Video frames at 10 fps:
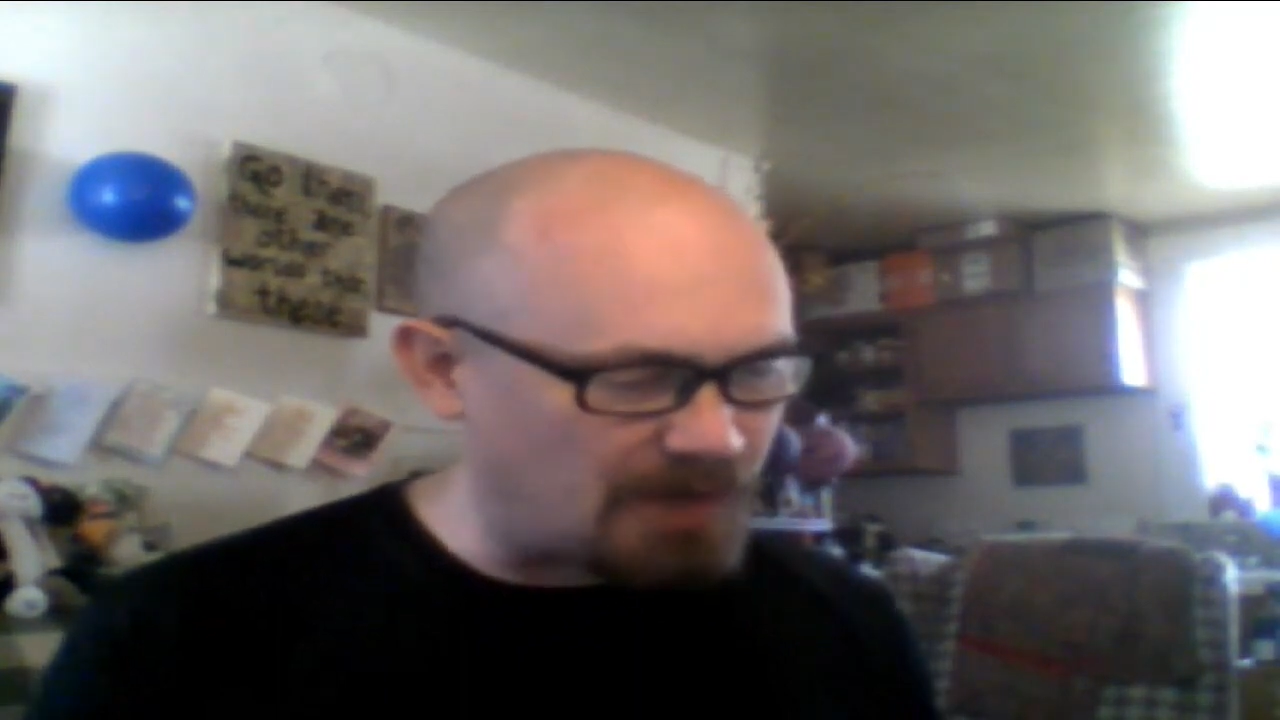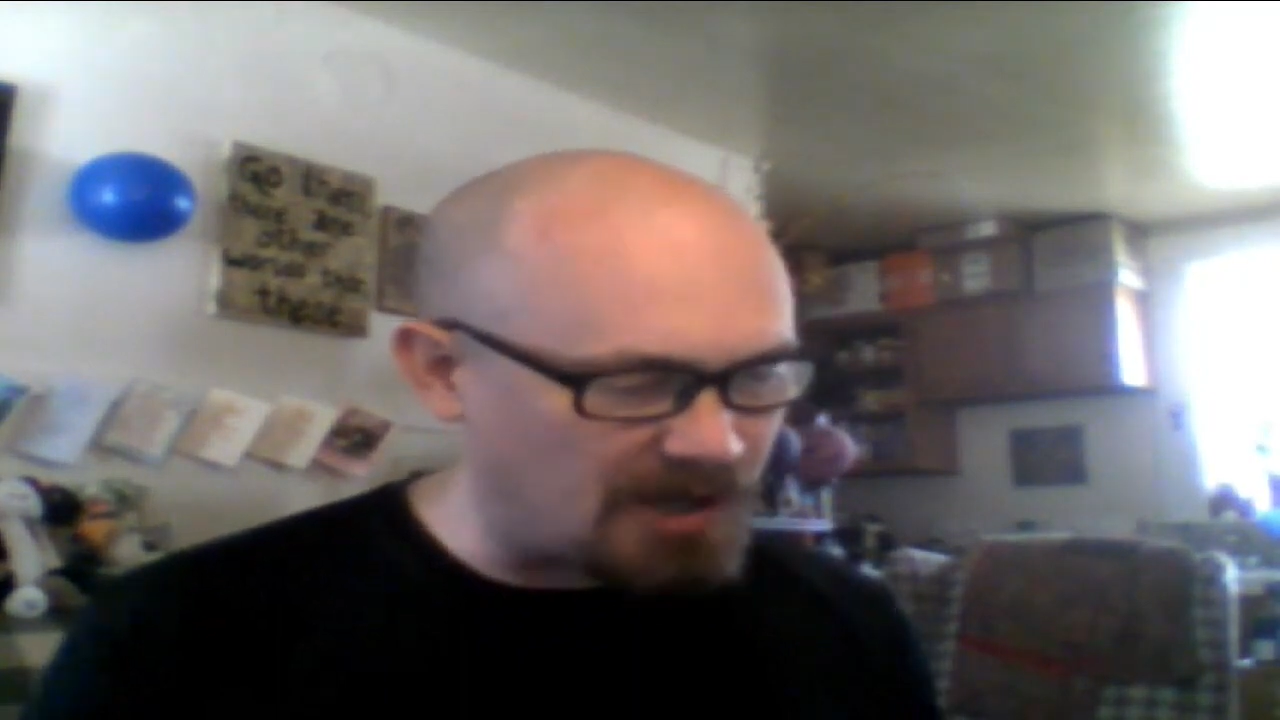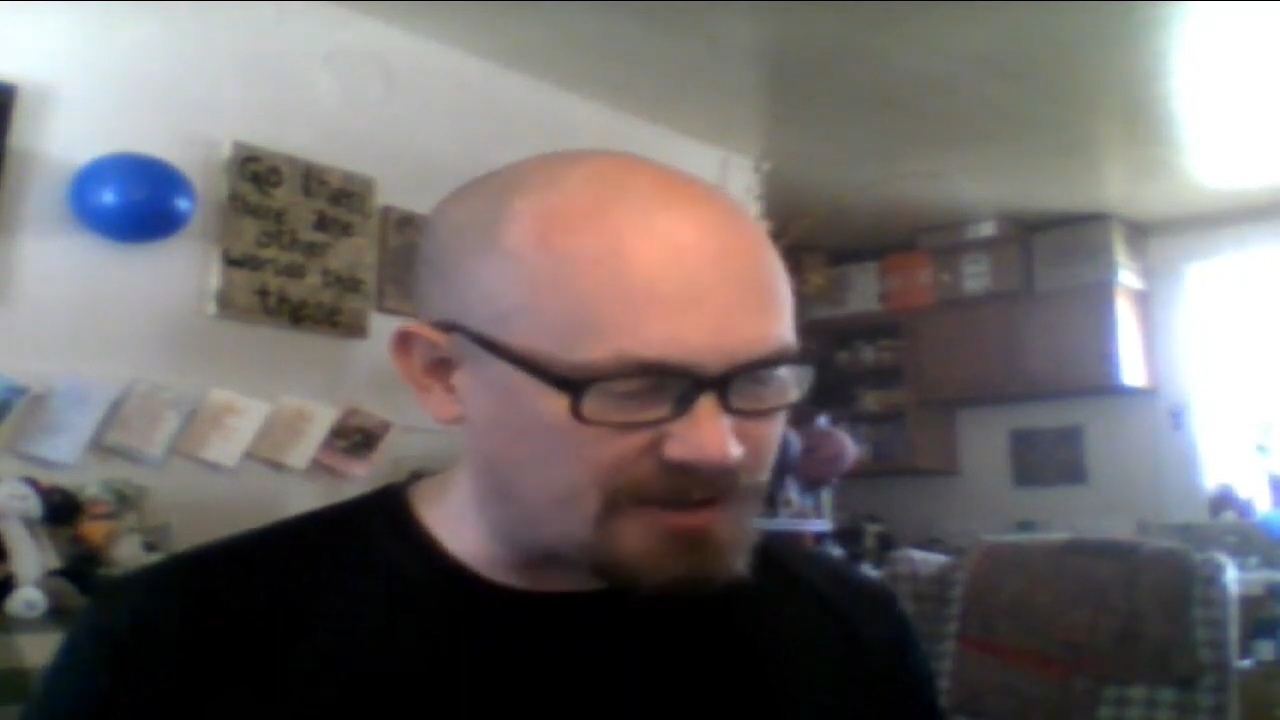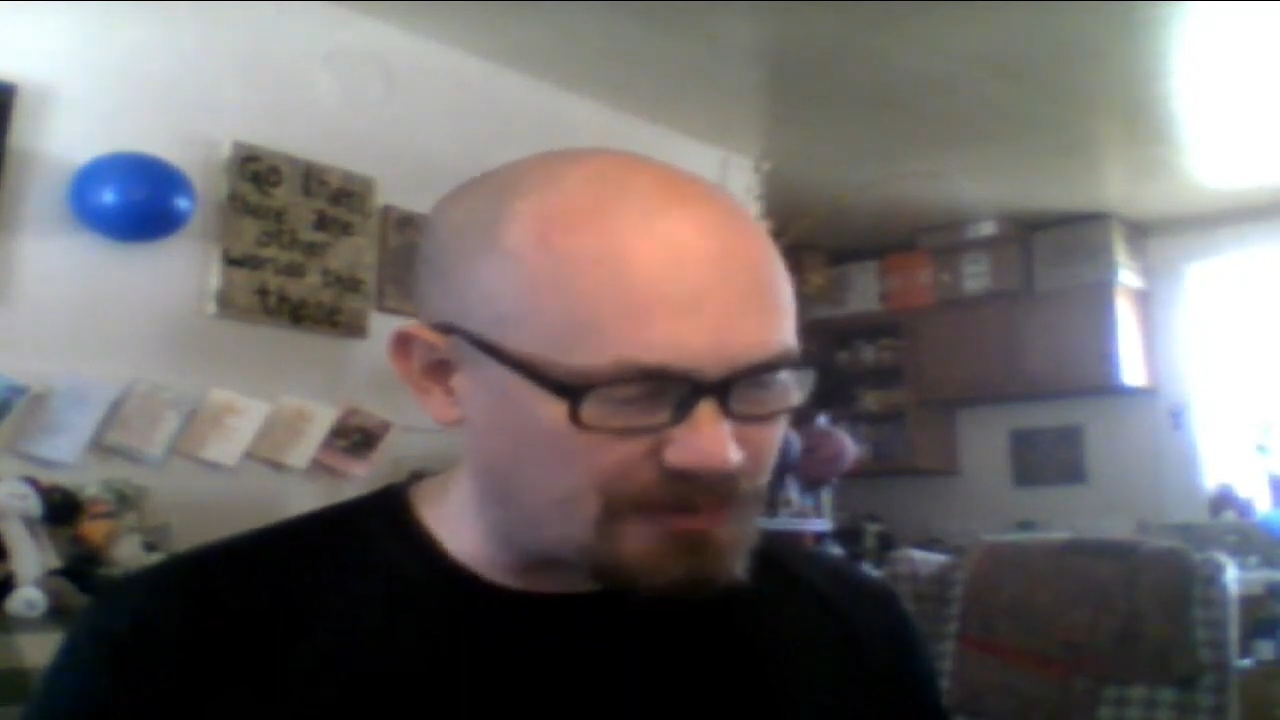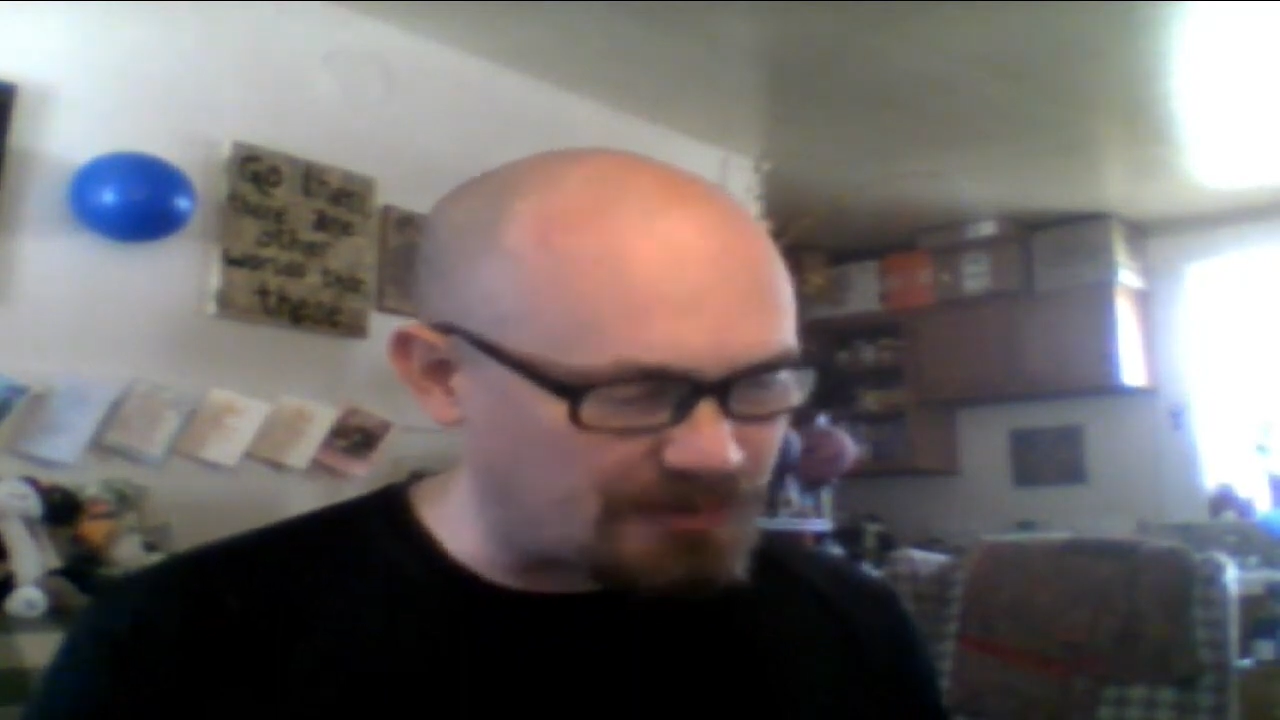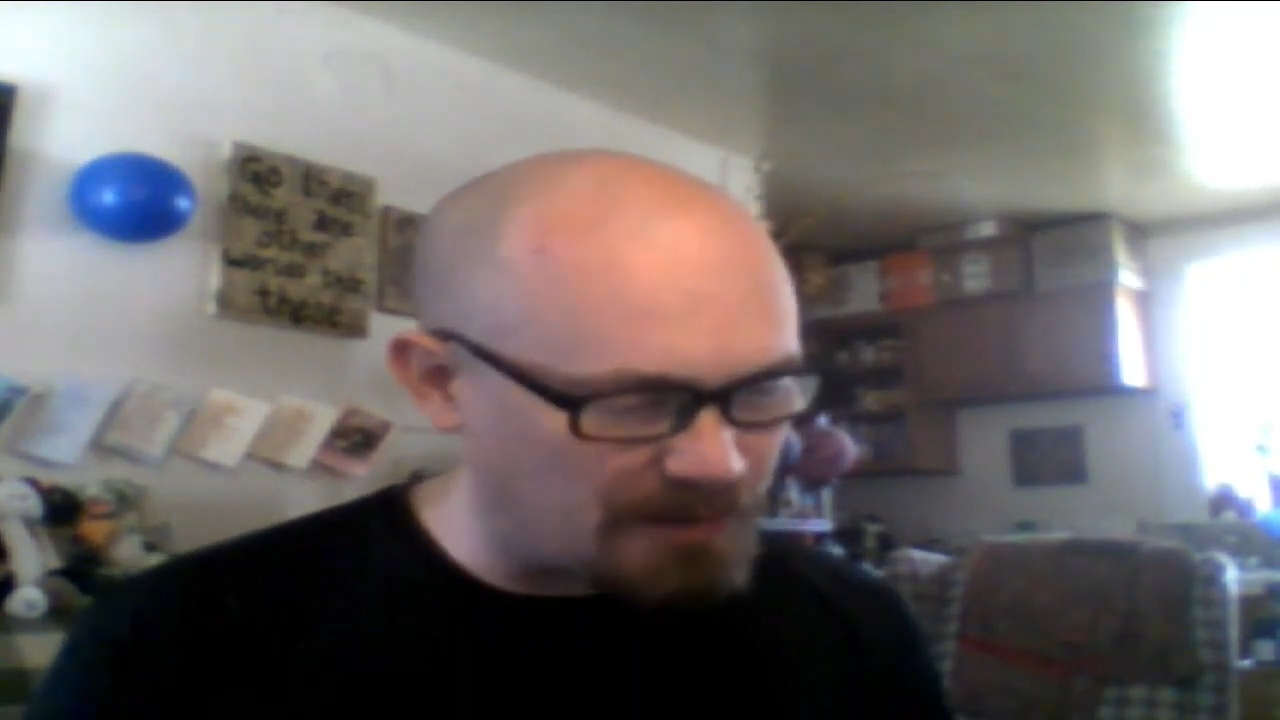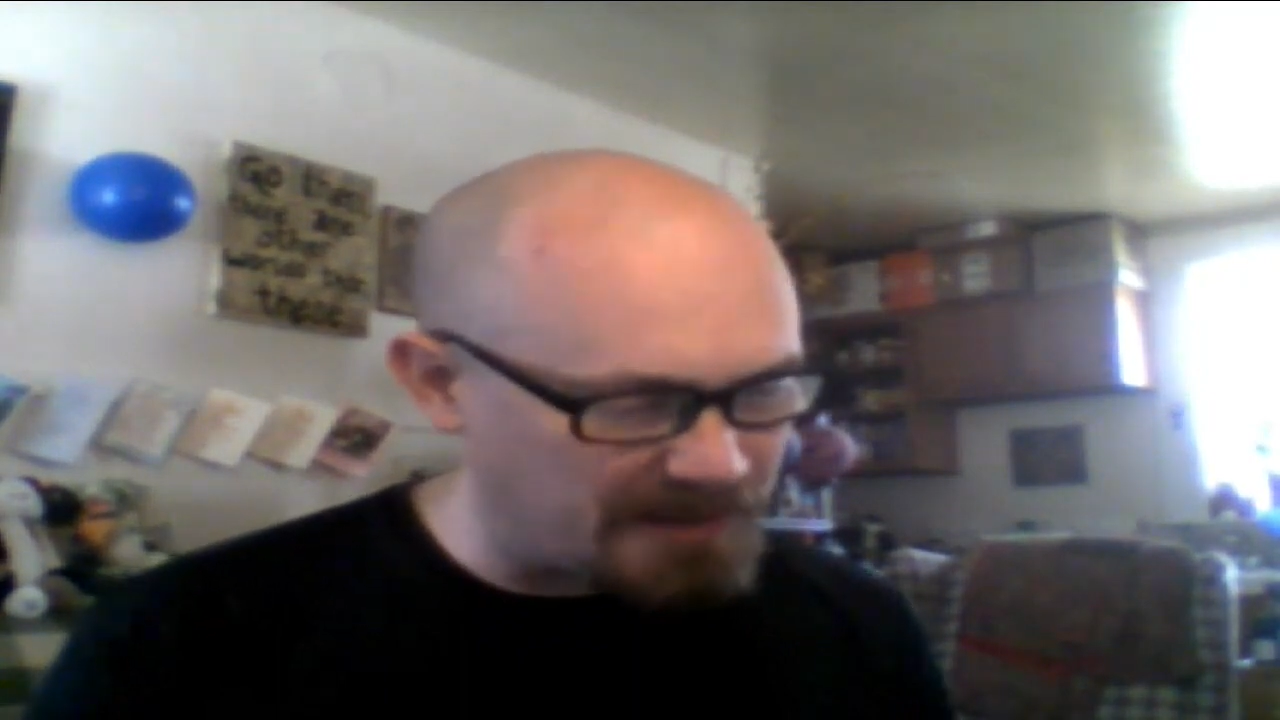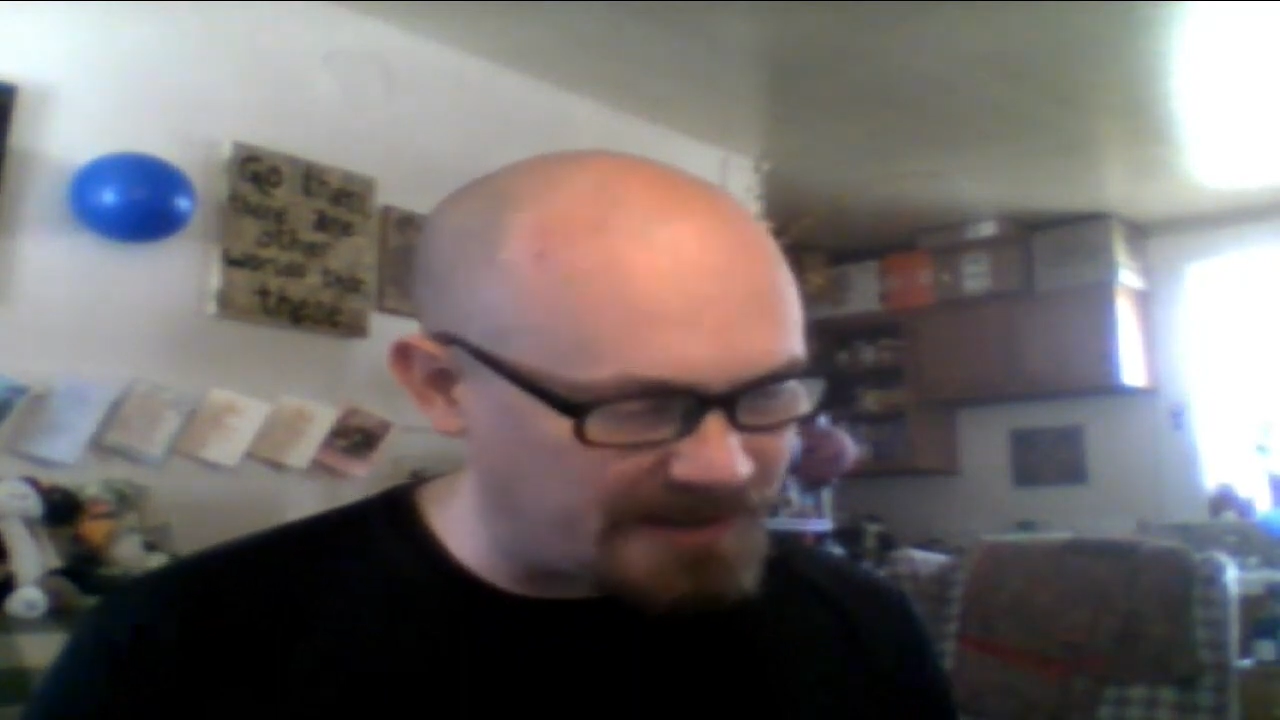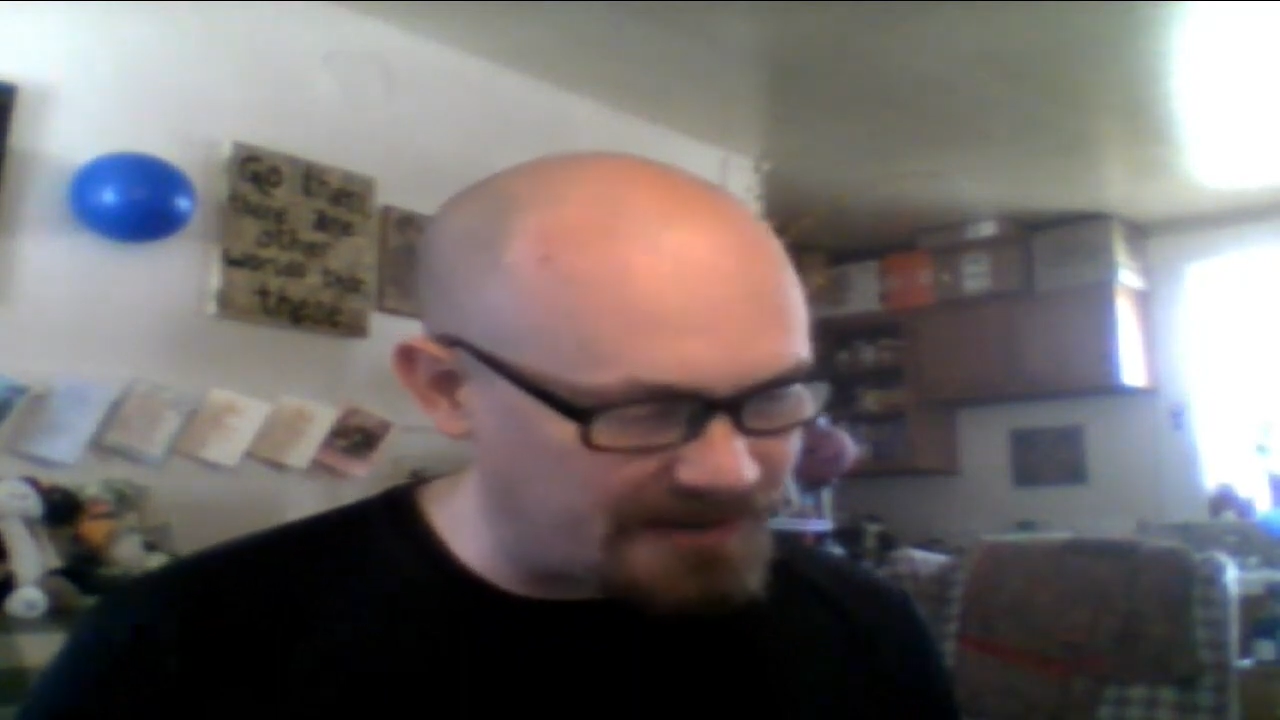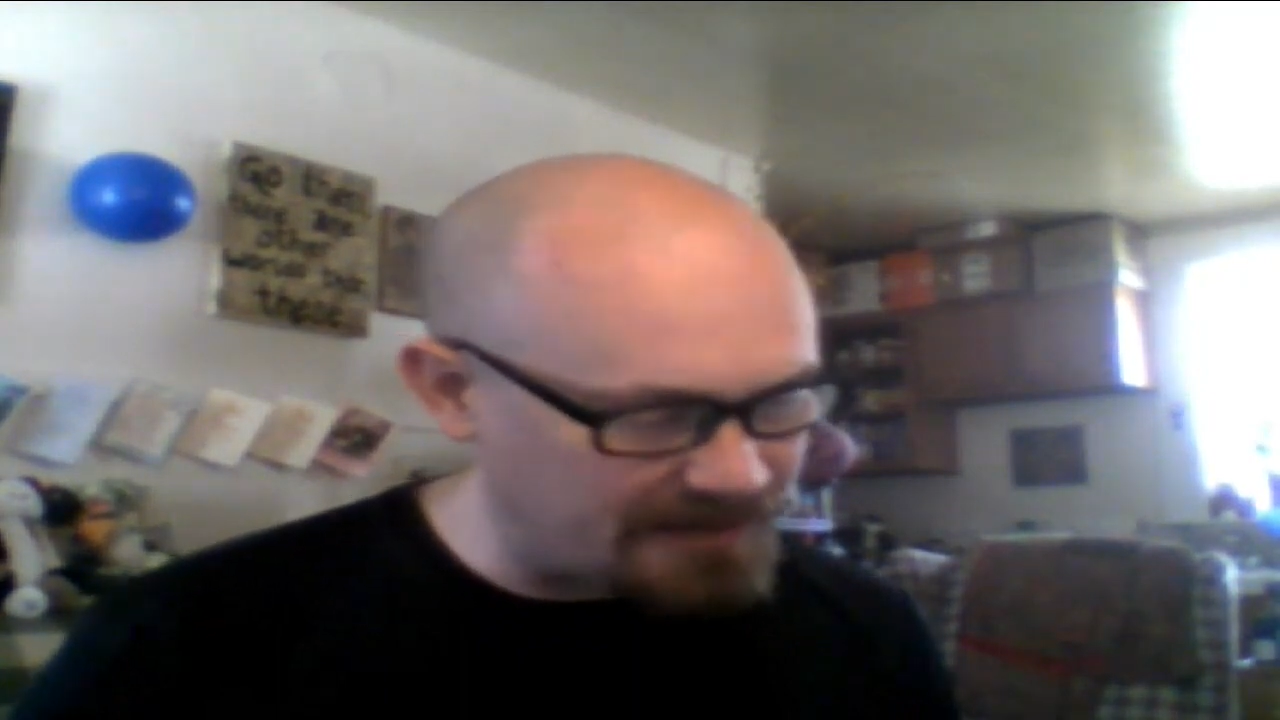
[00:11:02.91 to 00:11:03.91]
walked a
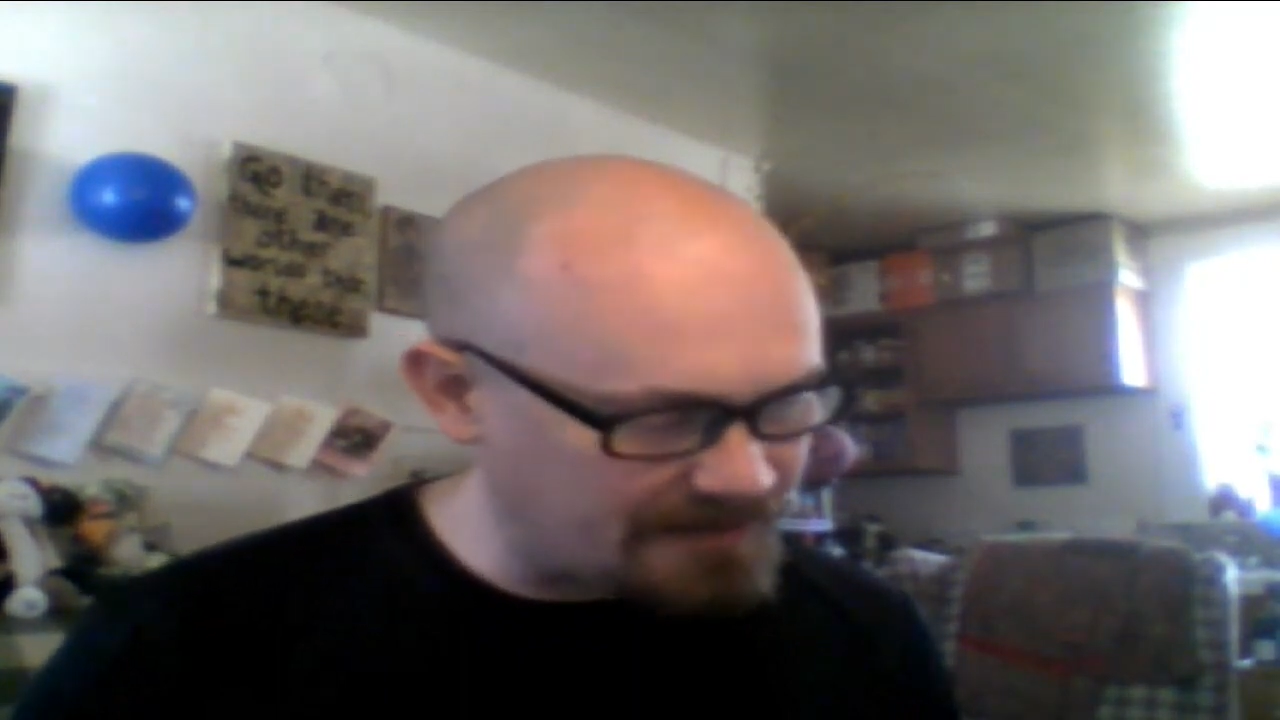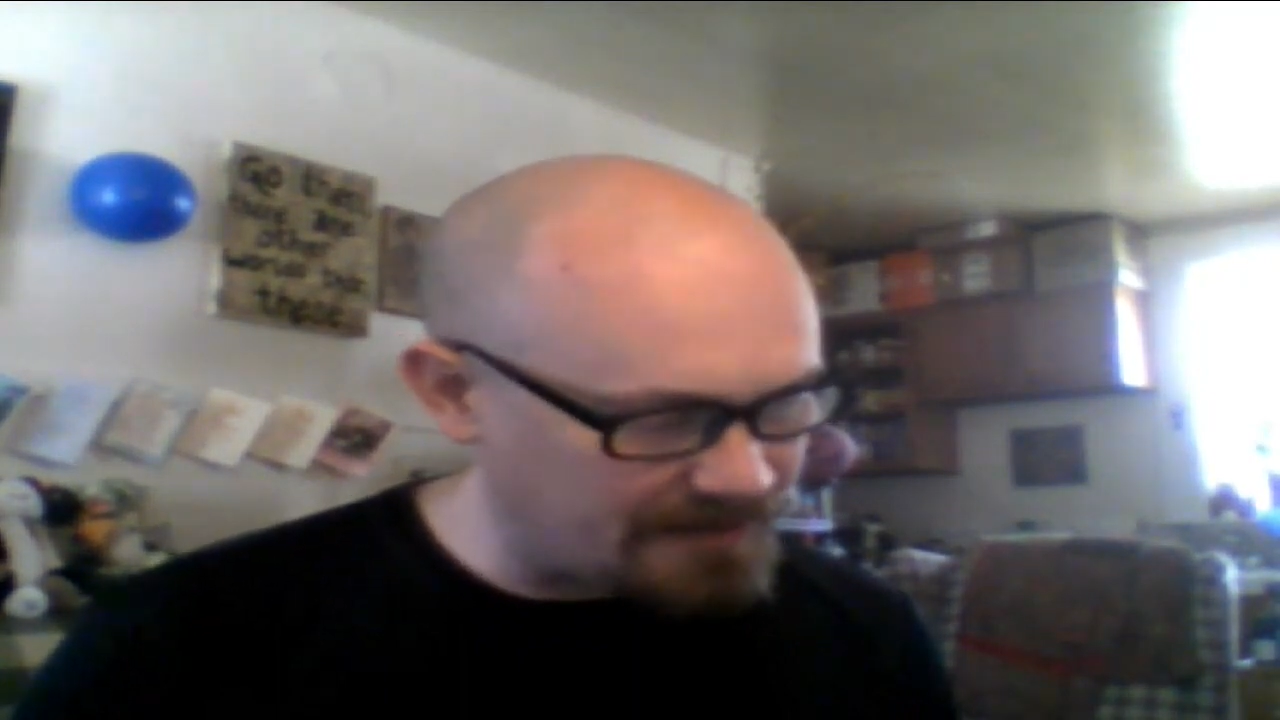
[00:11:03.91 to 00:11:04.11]
woman.